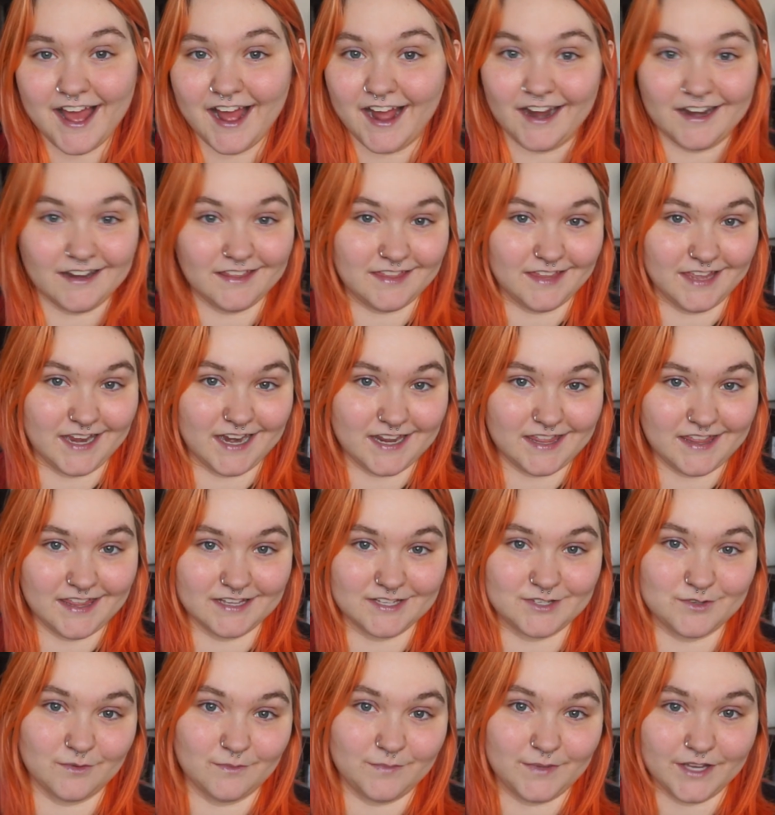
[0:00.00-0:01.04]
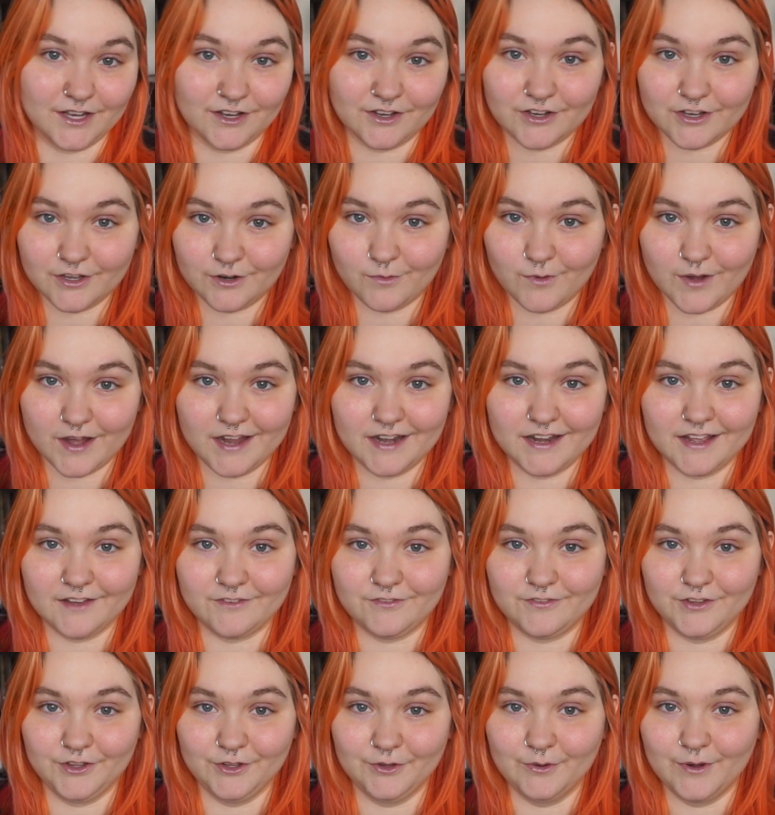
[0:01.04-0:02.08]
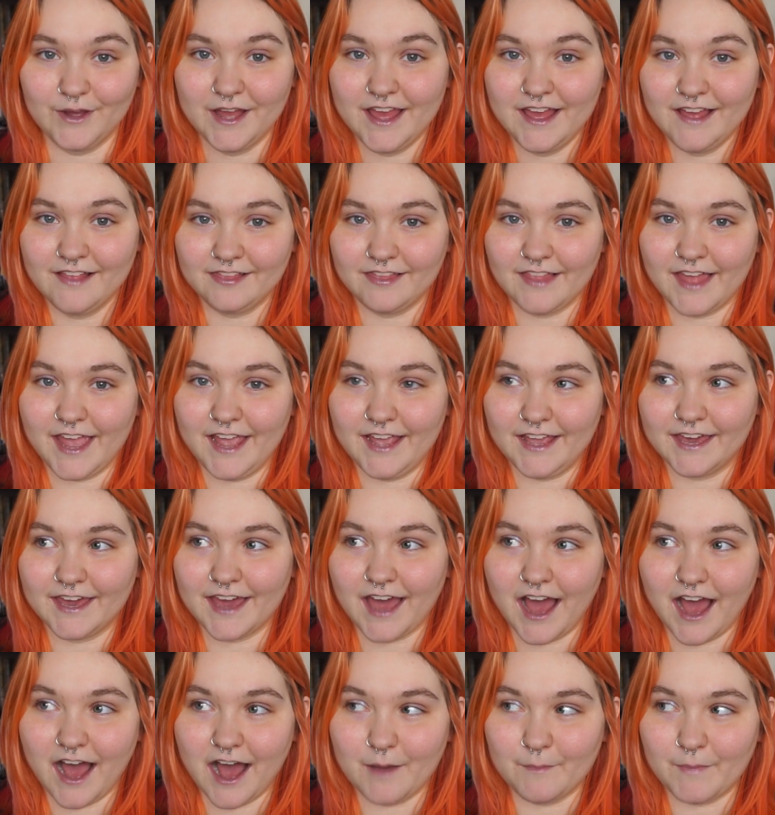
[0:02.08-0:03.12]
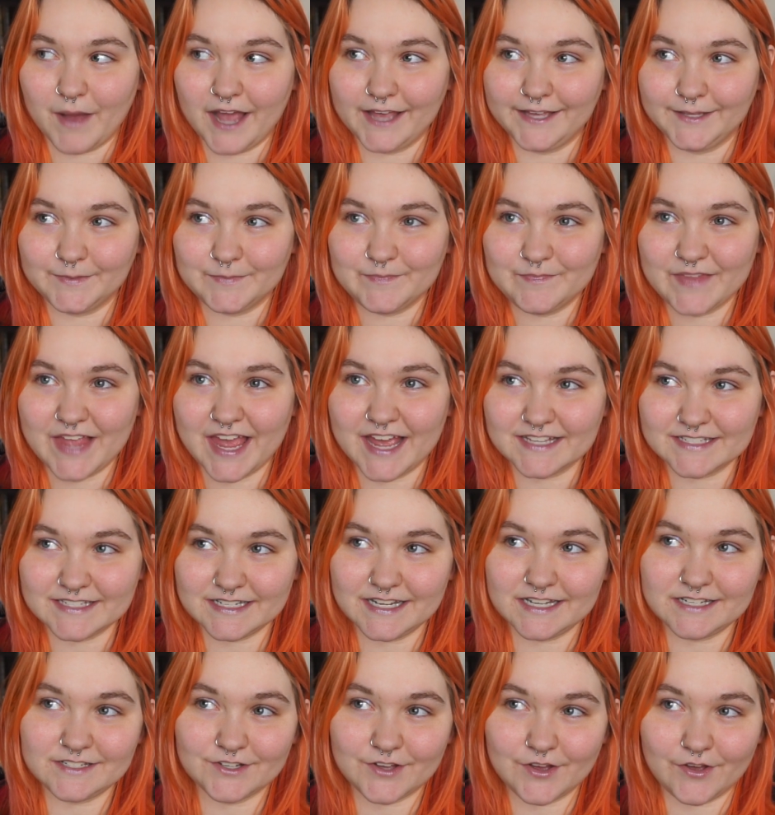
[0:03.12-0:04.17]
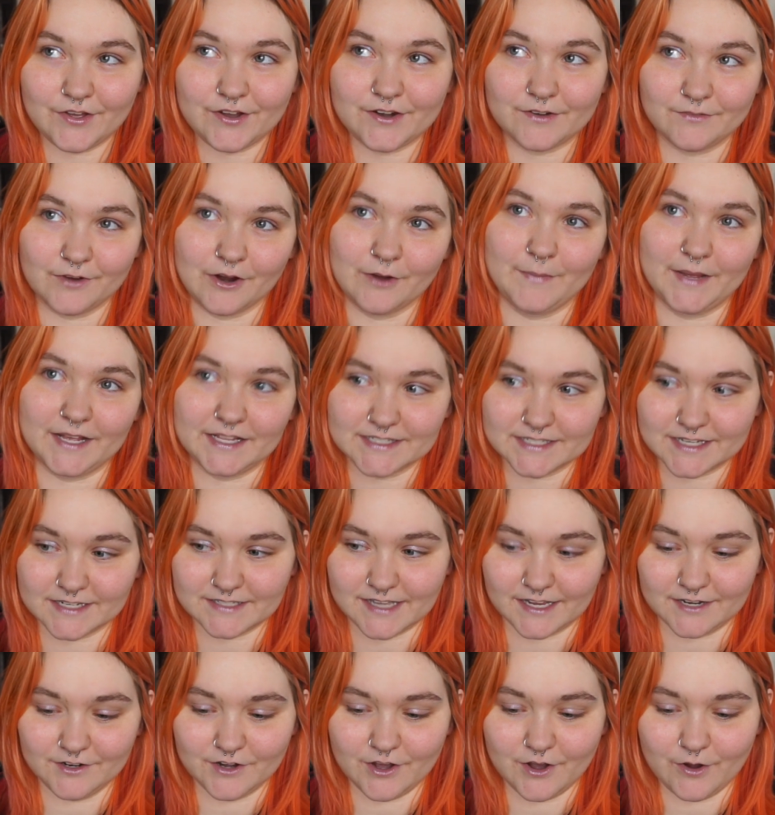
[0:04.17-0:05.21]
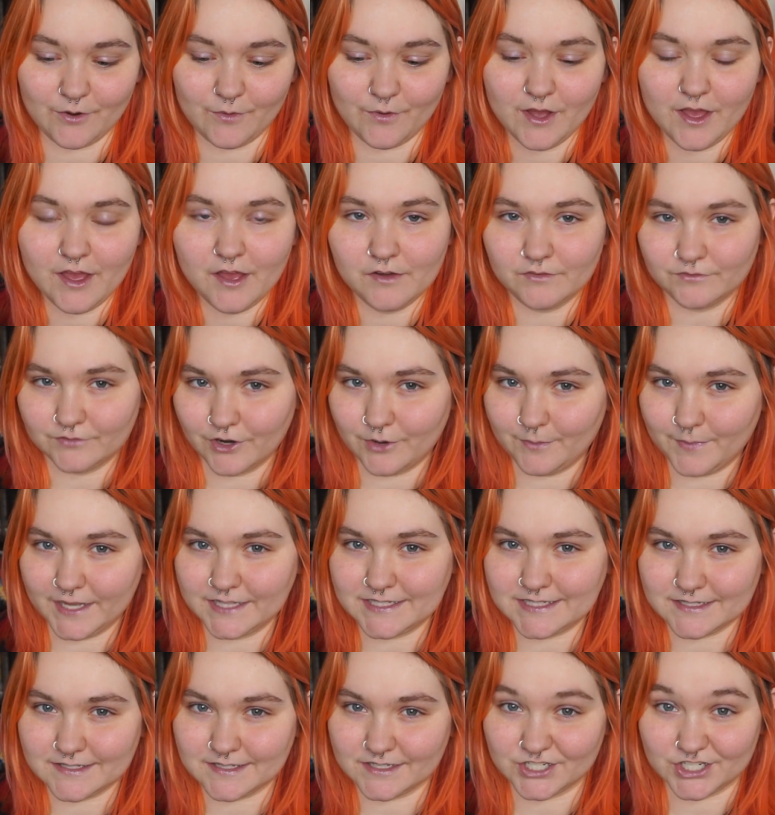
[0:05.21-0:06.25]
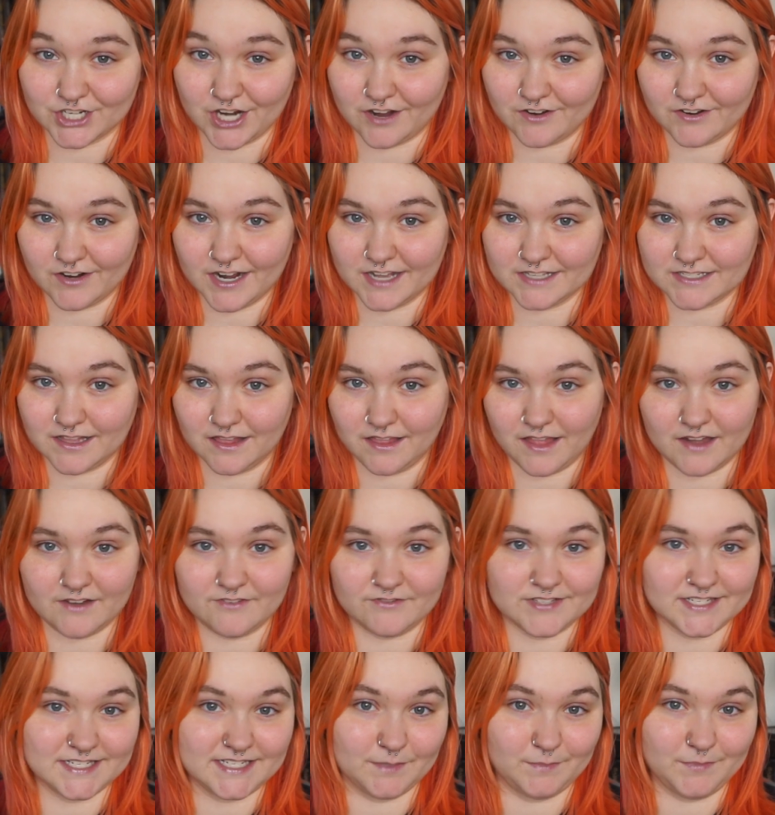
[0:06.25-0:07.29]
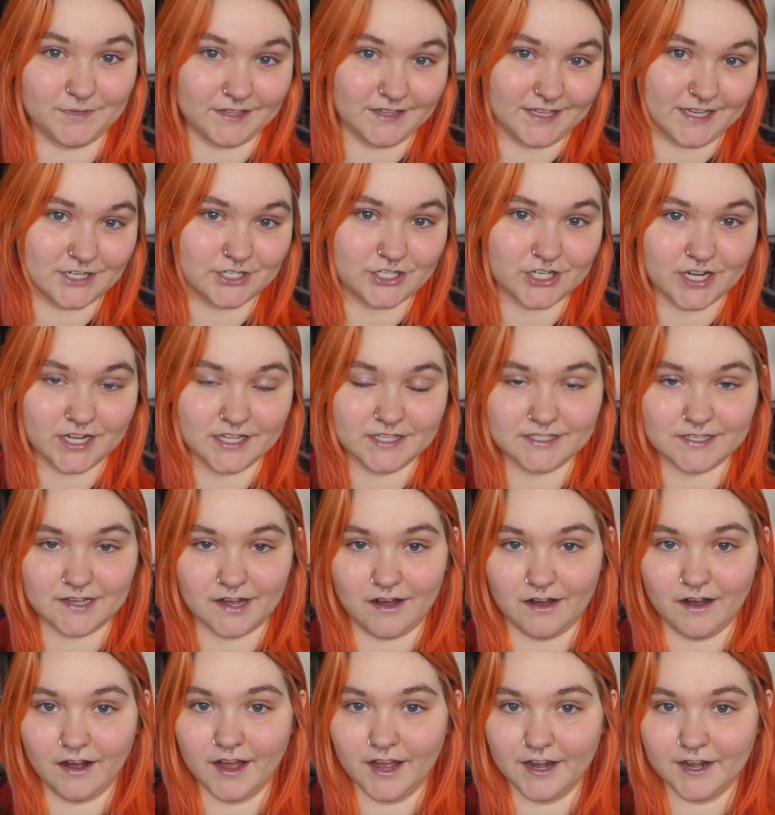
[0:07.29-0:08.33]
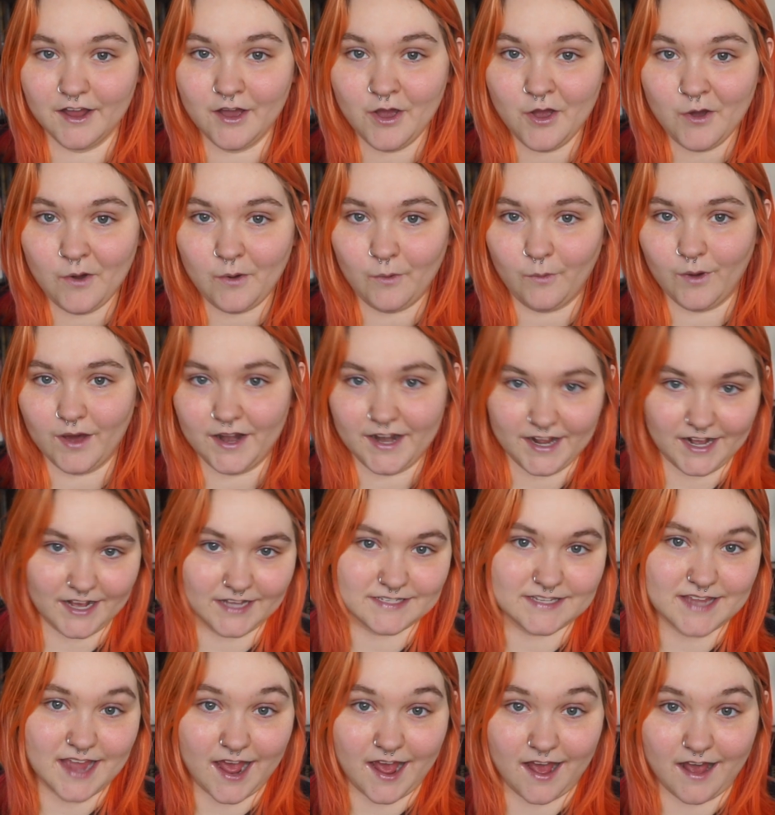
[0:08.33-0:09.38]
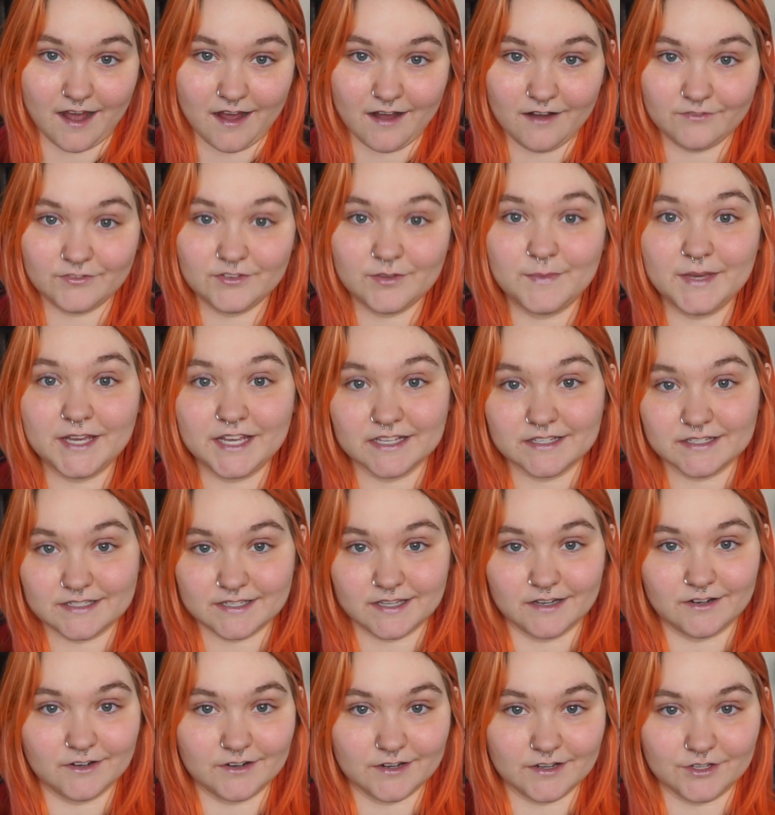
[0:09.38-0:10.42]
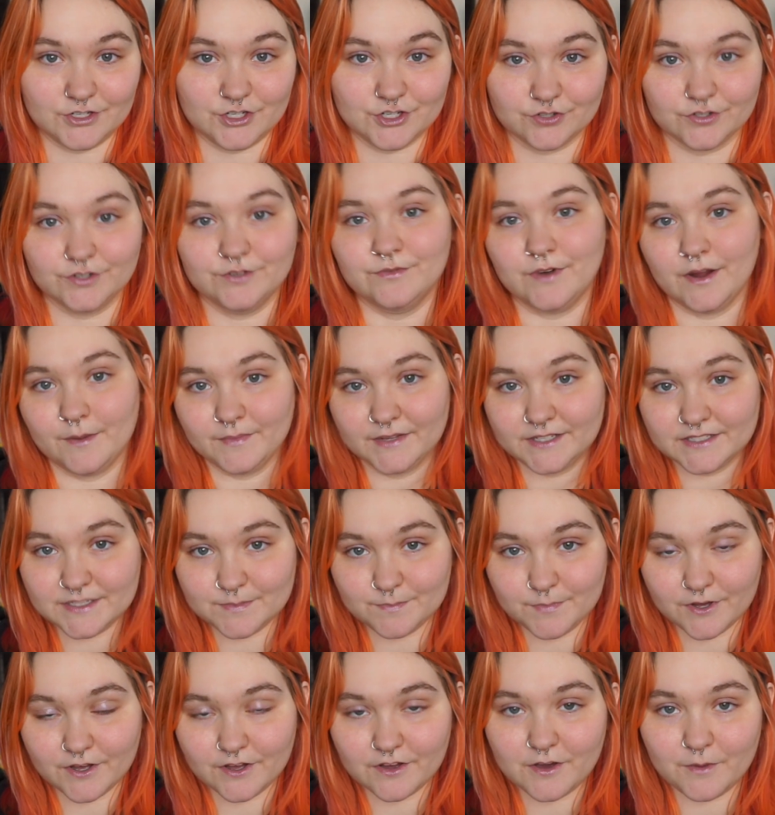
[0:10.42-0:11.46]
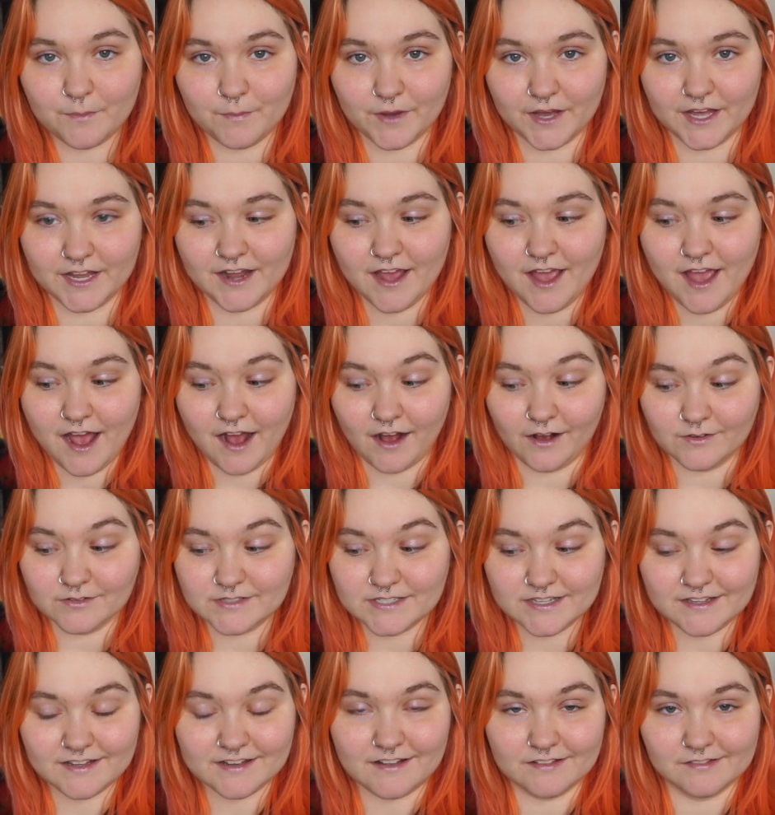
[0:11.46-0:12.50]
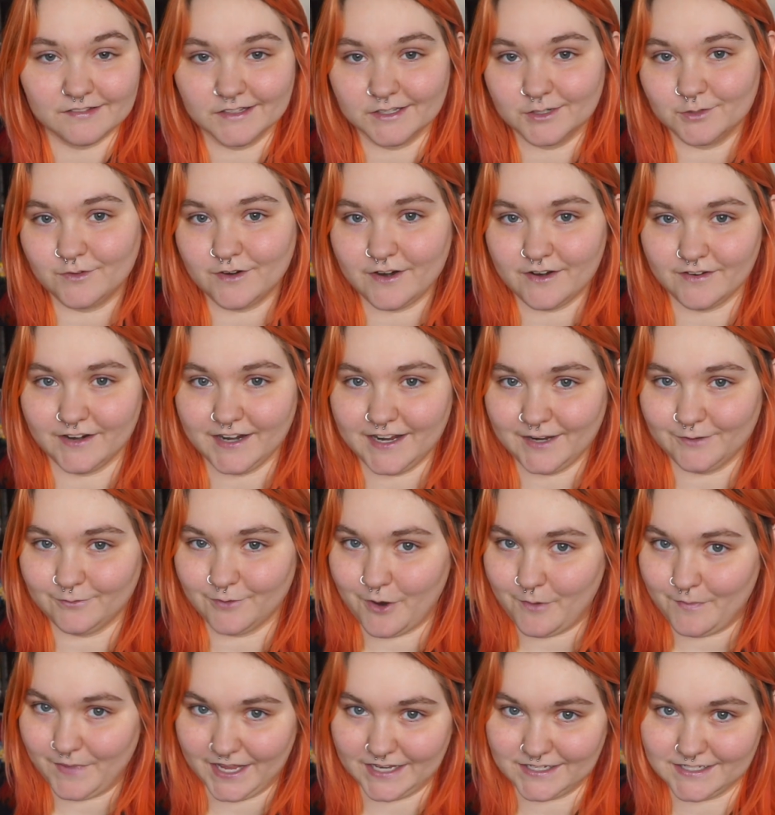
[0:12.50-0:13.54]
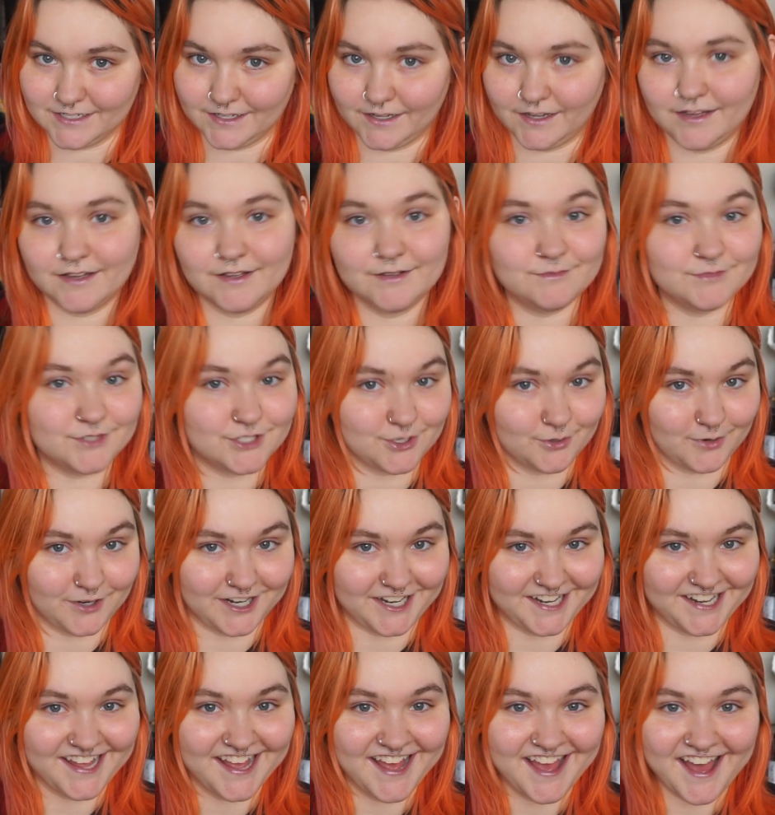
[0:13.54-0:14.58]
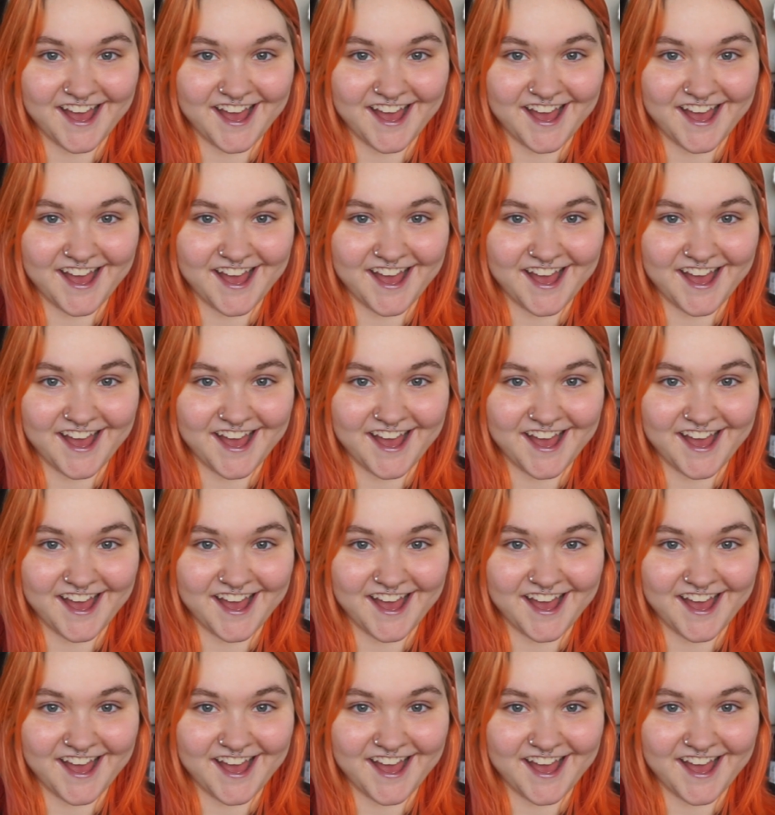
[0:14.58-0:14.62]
I think this would be a good one if you like, um, I hesitate to call it a romance because I know romance as a genre has a lot of stipulations on what it has to have to be considered a true romance book, but I would say like a literary romantic story.